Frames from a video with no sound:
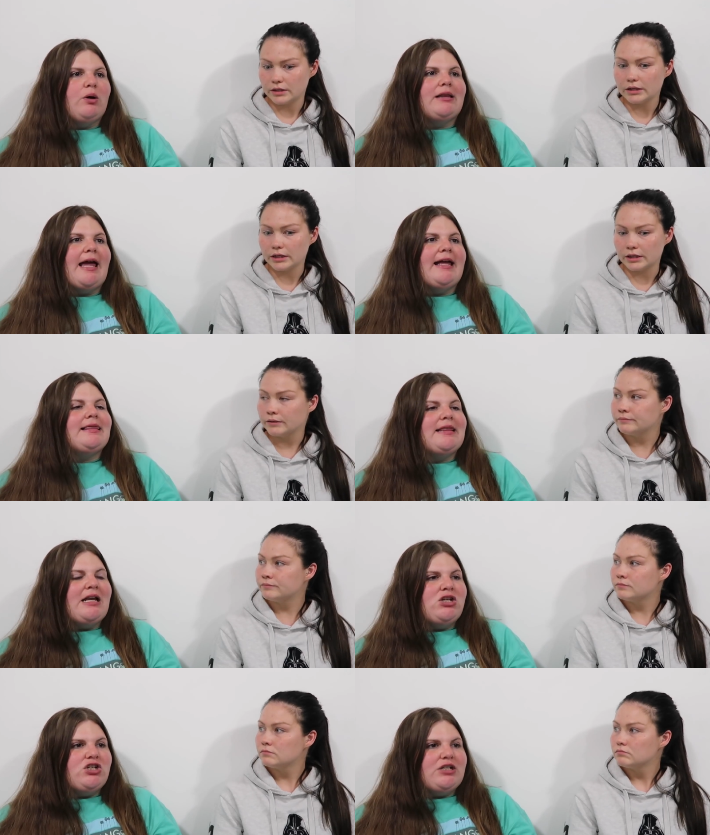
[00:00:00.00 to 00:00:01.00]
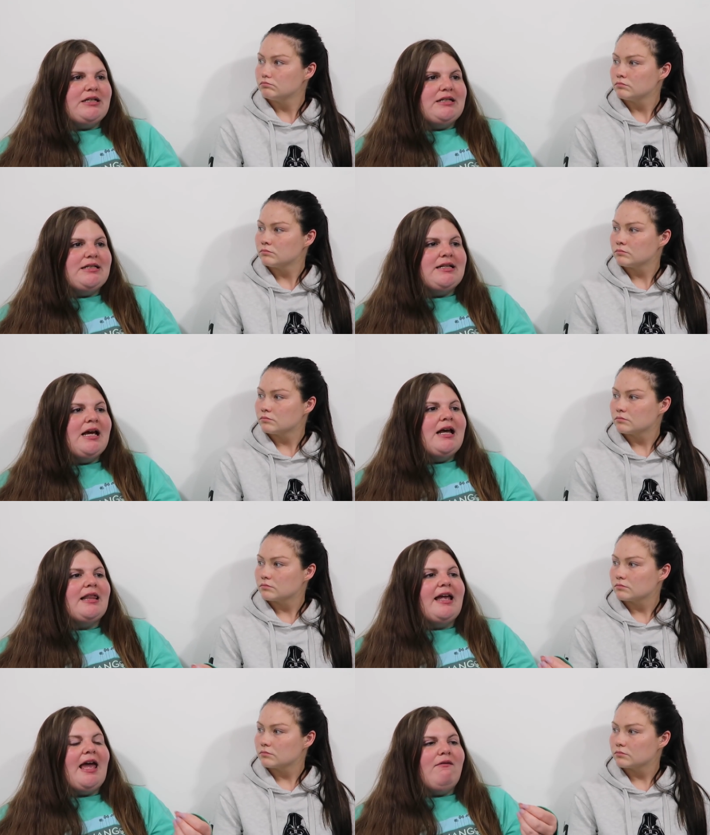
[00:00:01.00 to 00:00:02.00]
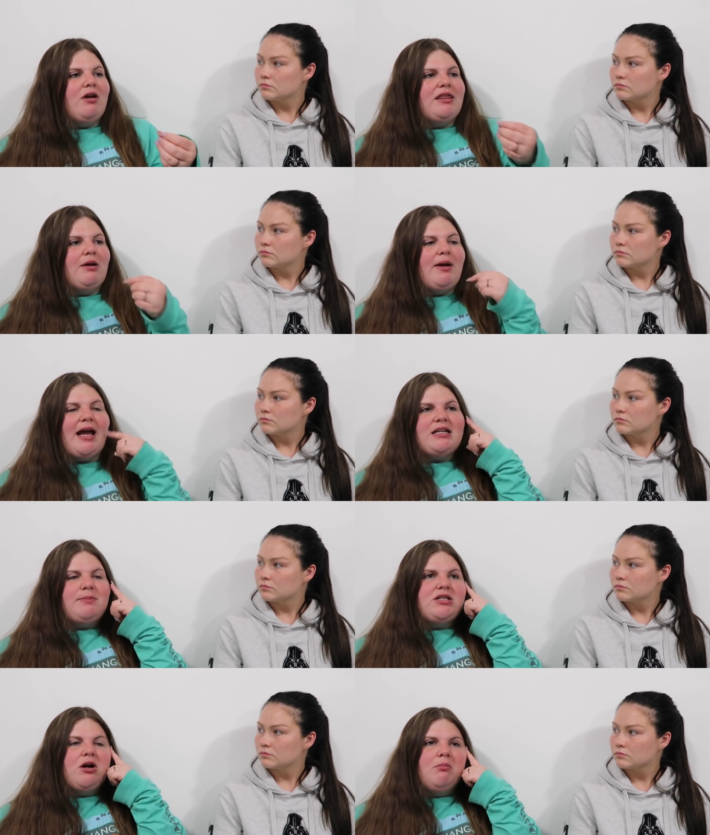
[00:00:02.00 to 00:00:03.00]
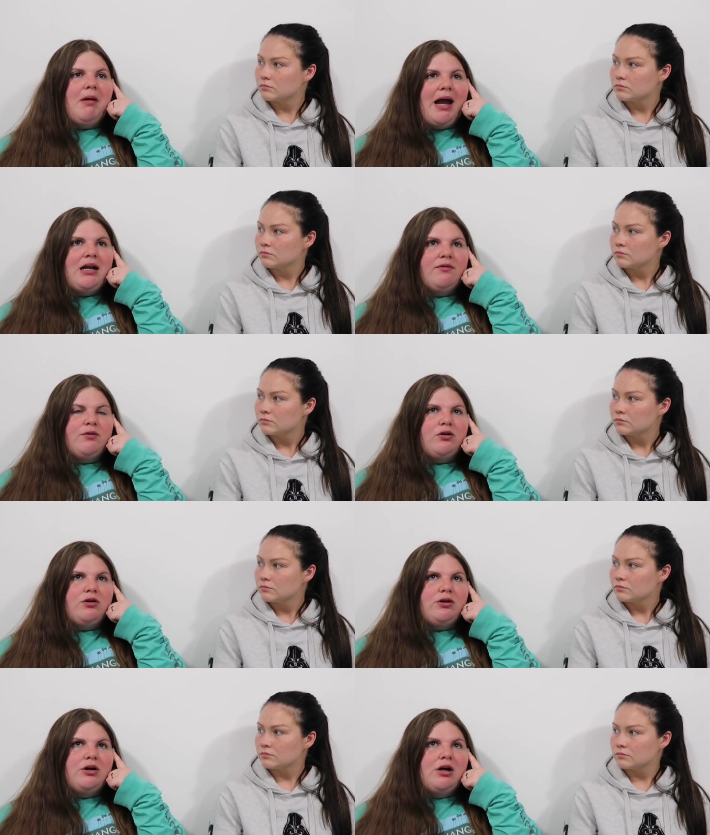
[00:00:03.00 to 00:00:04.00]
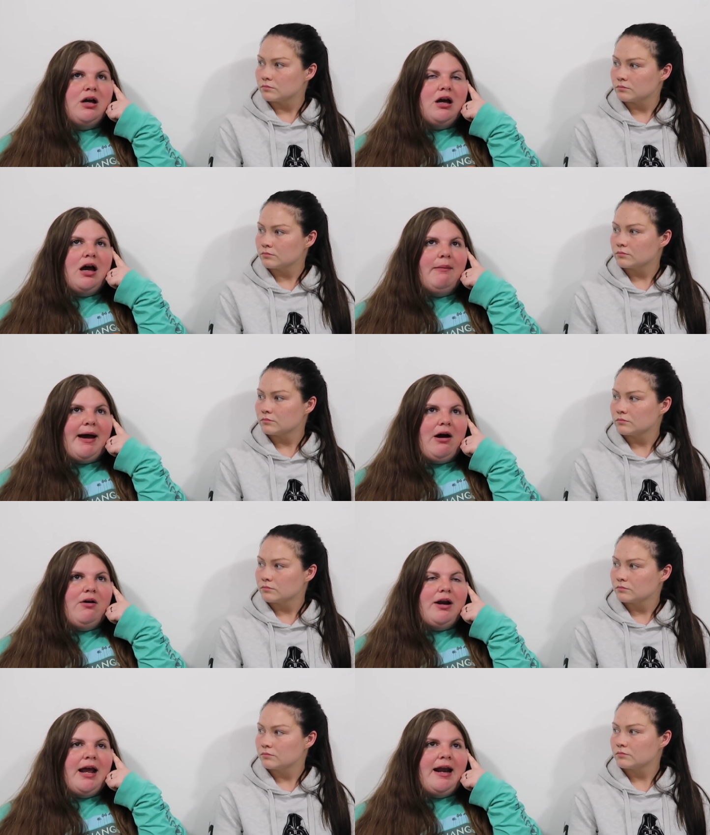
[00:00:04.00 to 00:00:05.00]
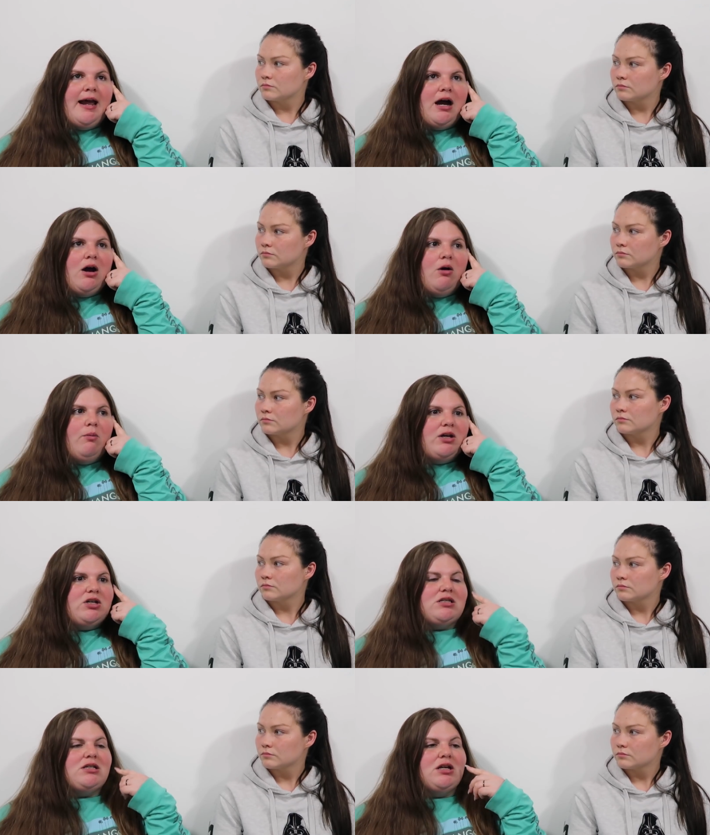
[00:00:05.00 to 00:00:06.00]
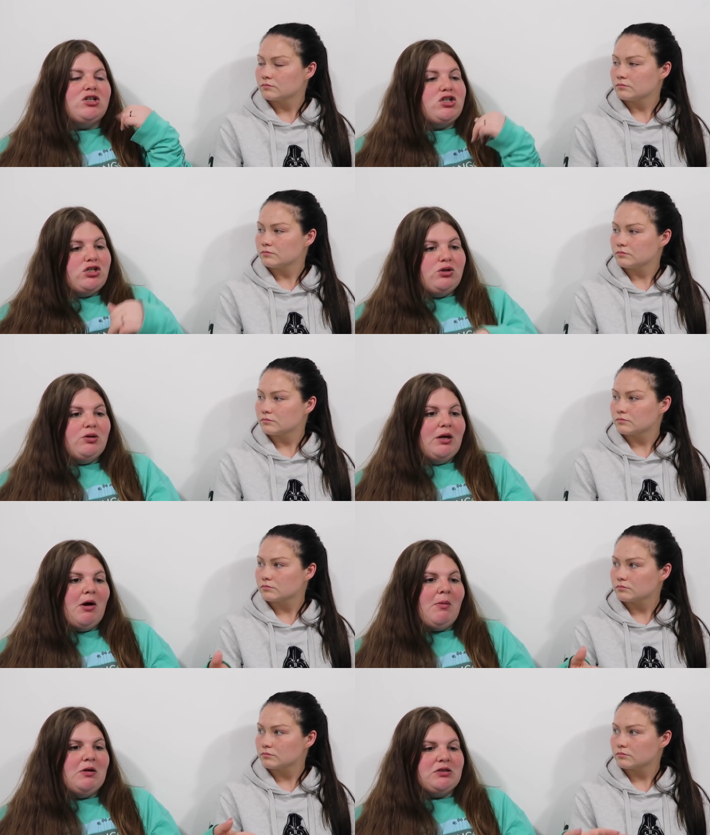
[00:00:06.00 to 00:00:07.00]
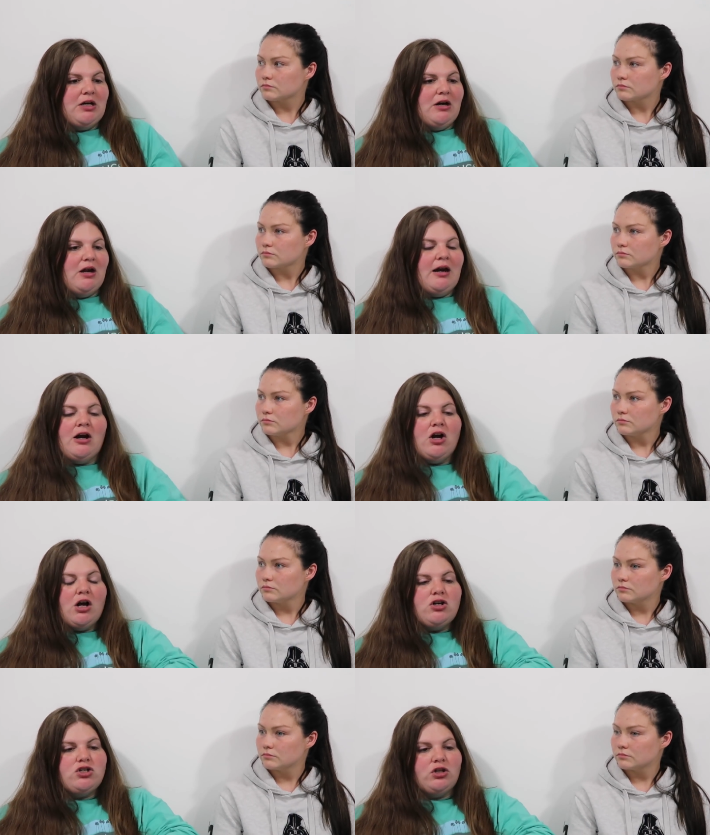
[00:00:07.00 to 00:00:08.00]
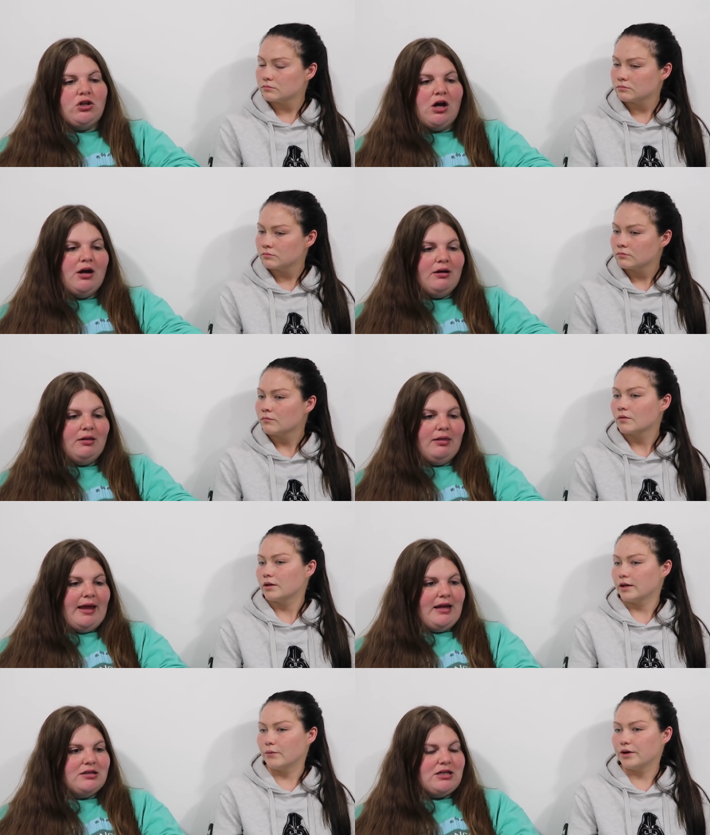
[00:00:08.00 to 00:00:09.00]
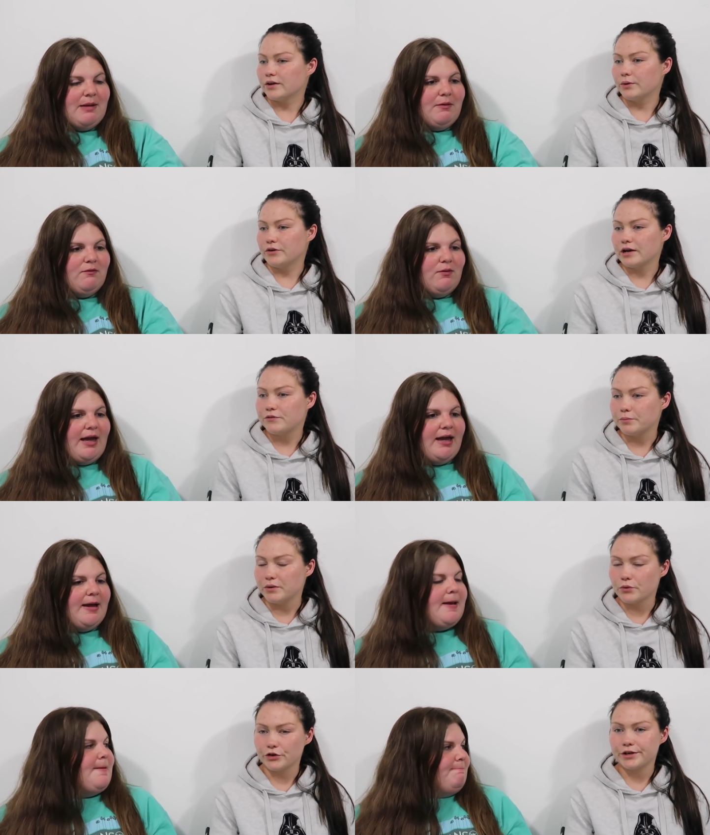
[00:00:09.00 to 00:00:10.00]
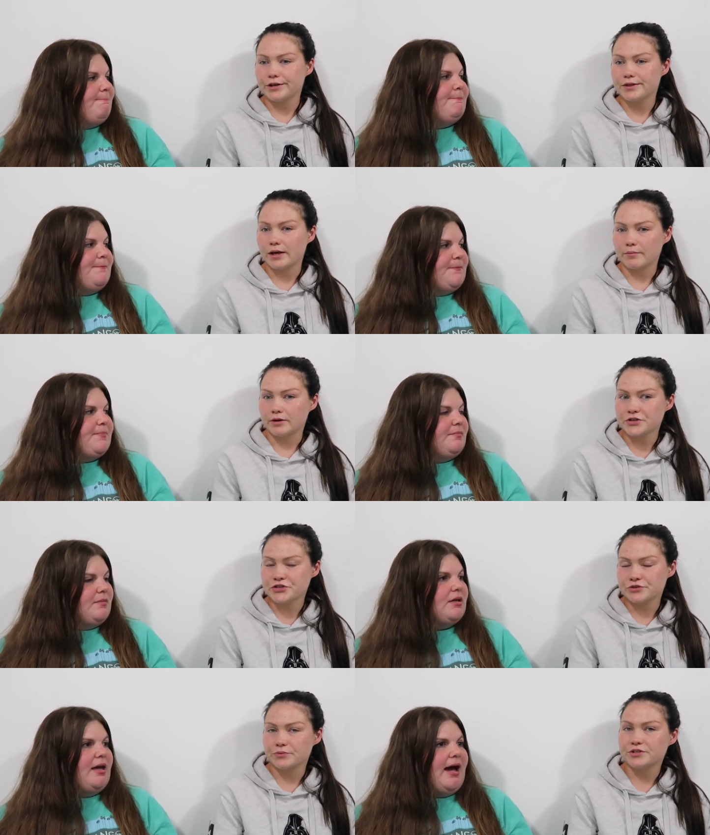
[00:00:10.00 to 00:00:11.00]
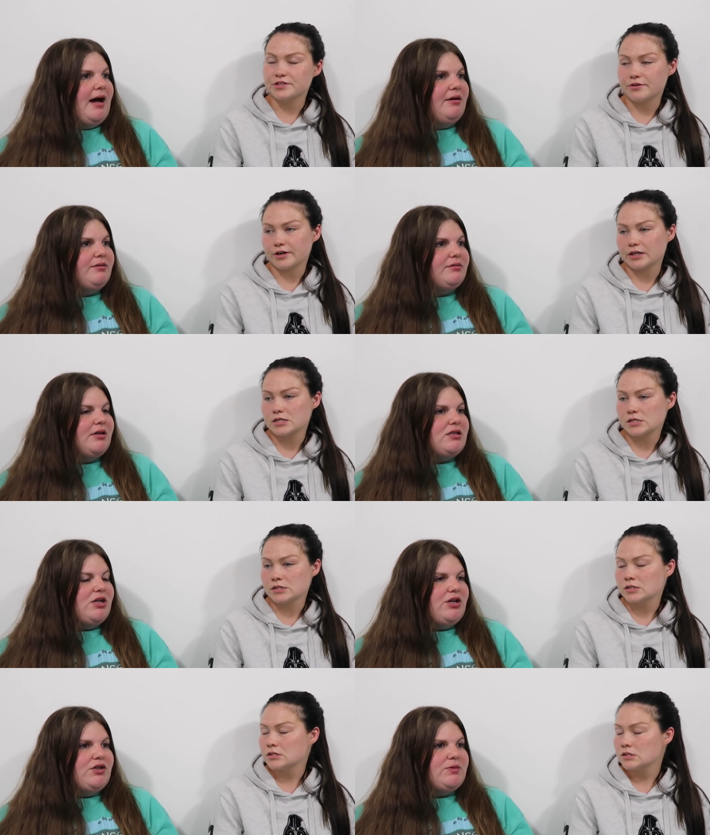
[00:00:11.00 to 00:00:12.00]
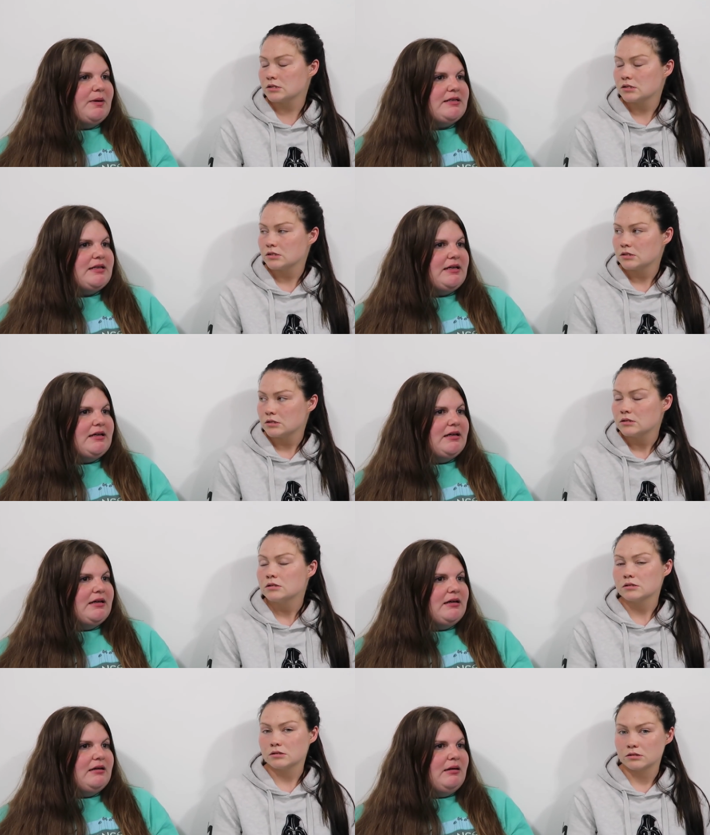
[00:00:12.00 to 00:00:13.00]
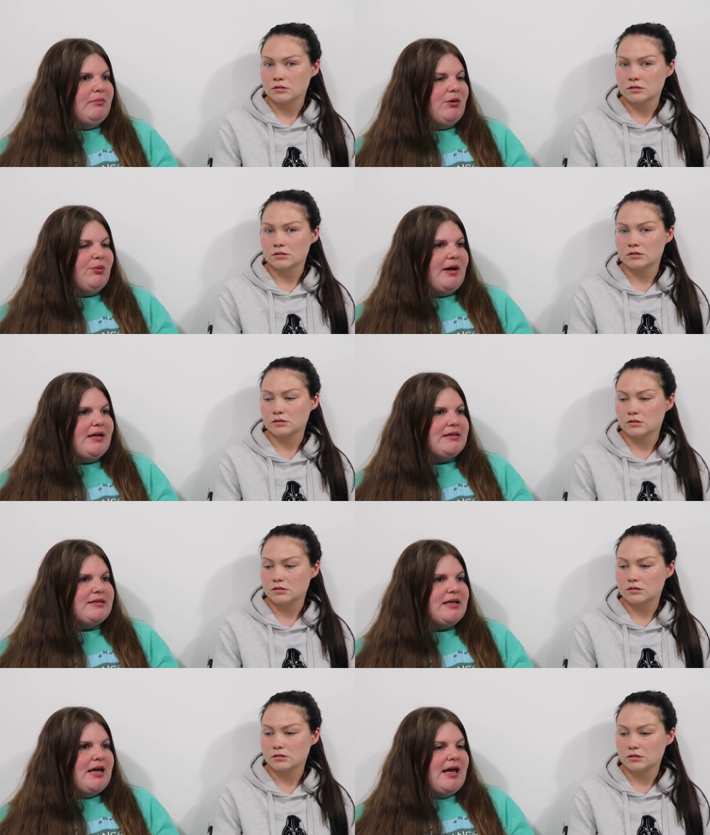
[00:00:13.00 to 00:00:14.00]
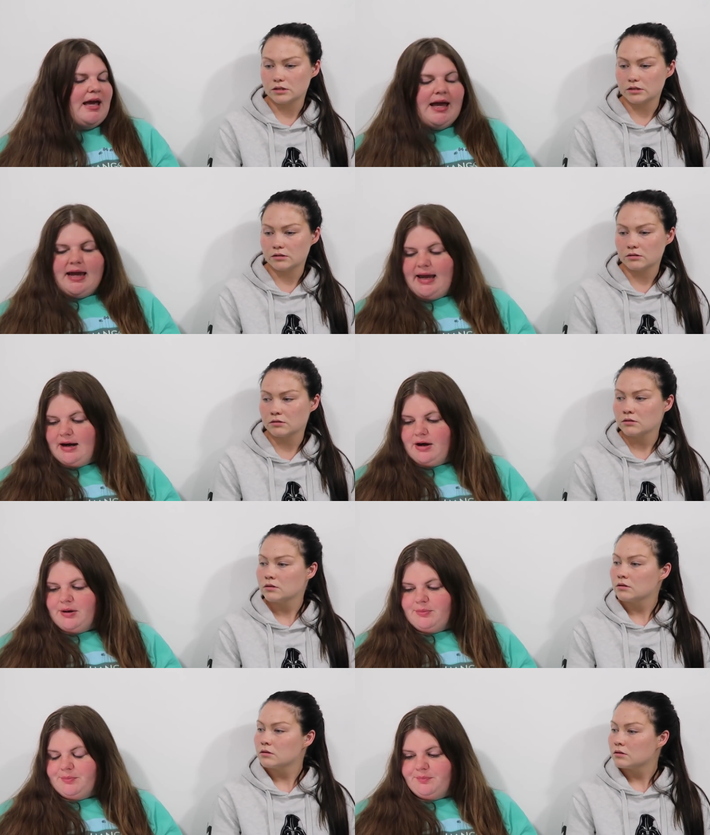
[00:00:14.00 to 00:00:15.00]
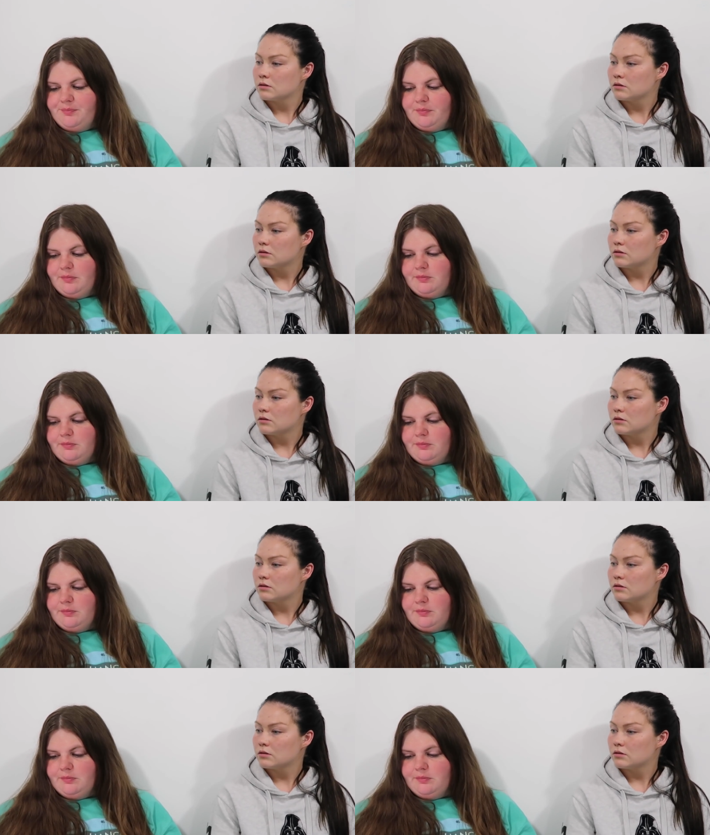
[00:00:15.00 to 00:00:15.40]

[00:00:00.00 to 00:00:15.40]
Speaker 1: or yeah. like lunges, like everything we had to be so mindful mm-hmm. about. And now we just do them almost in, in a nonchalant like yeah, we, we don't have to be worried that much, which yeah, is great. It's a huge blessing in both ways. Yeah. And um,